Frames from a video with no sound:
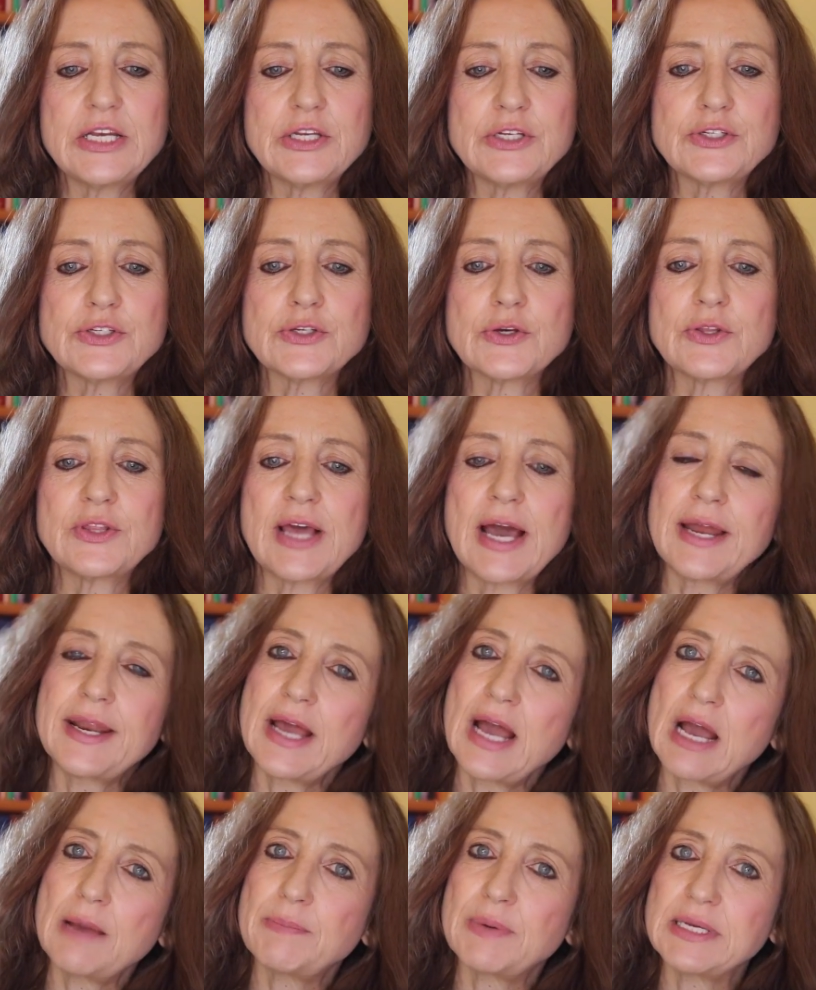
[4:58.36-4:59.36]
So that
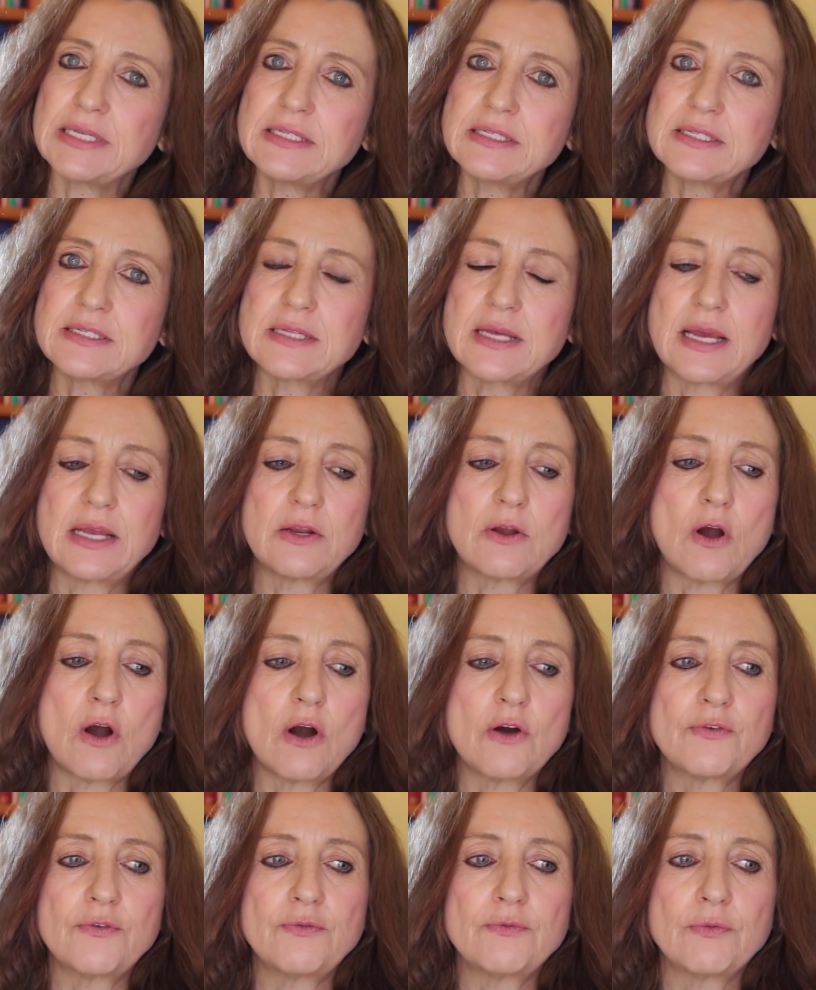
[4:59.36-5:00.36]
happens then
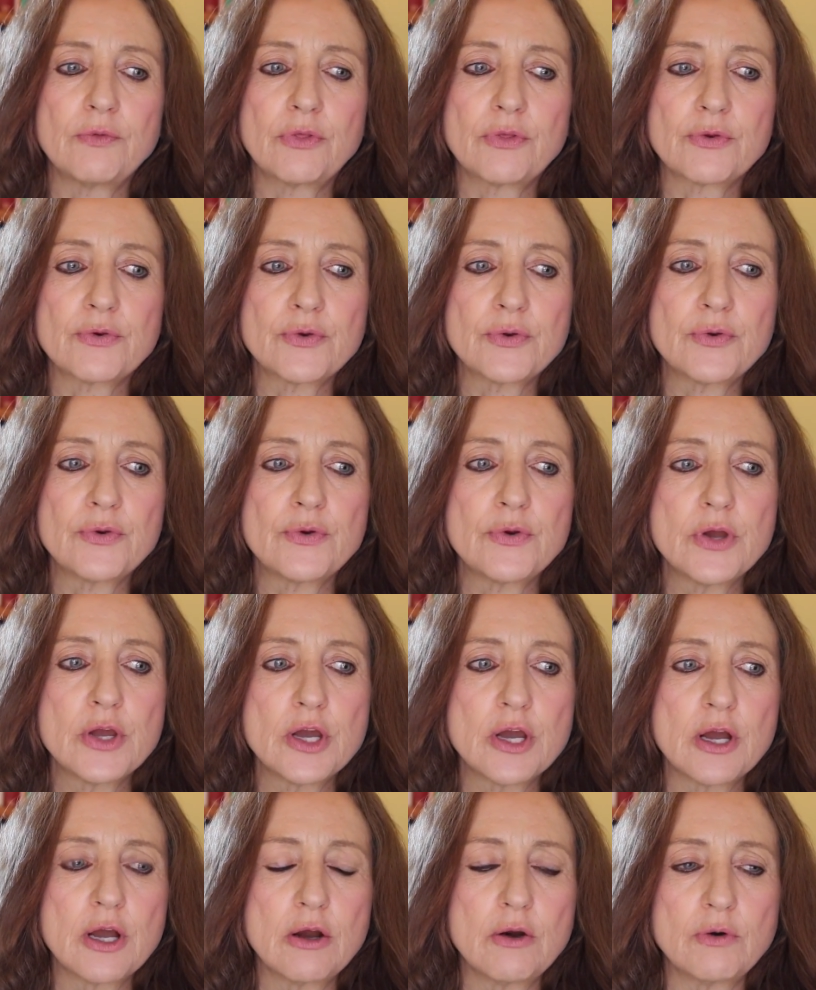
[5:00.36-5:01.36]
often through,
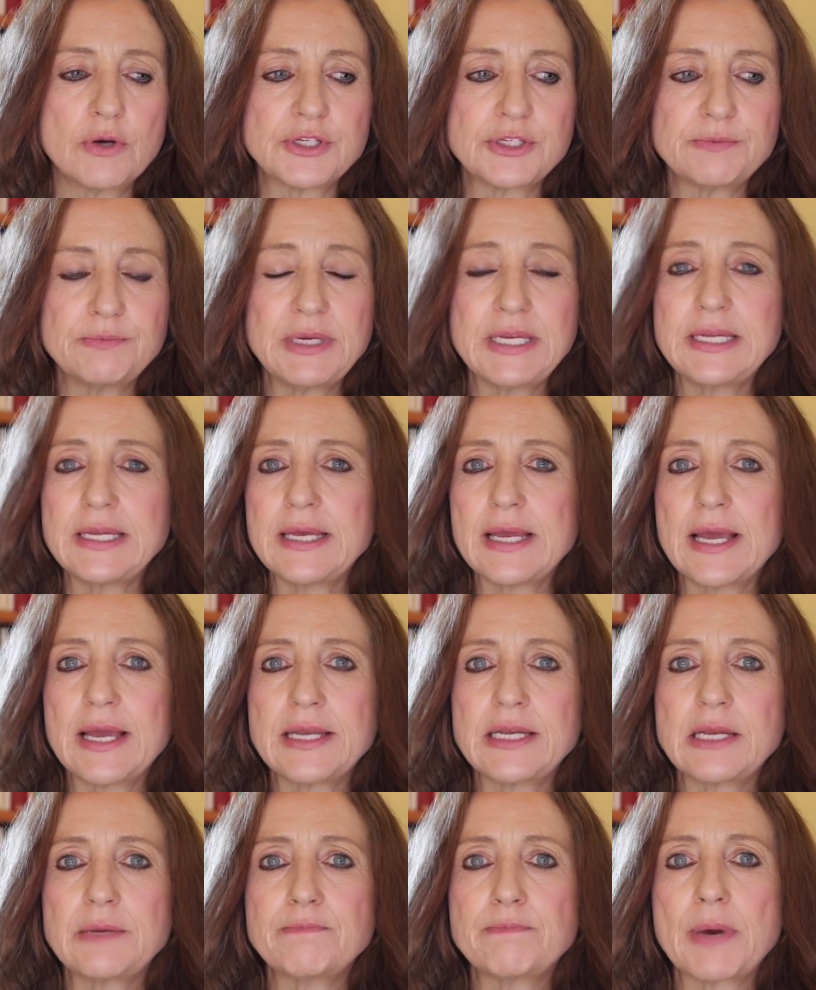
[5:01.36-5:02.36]
or is
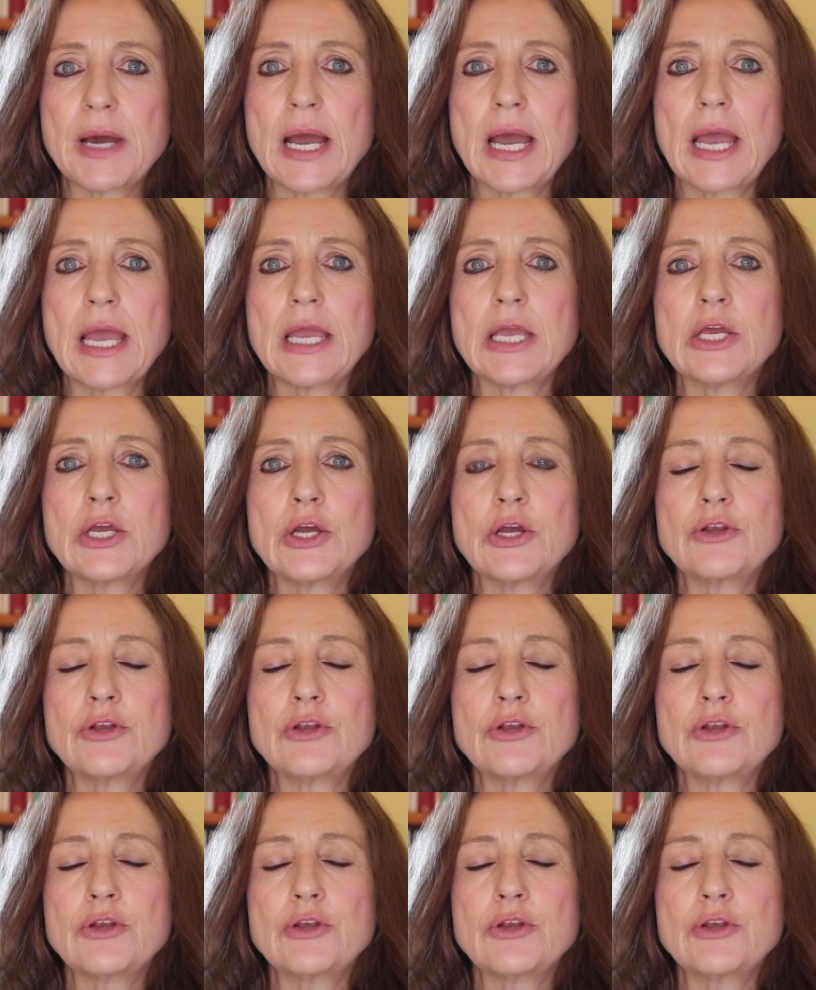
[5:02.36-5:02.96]
mediated by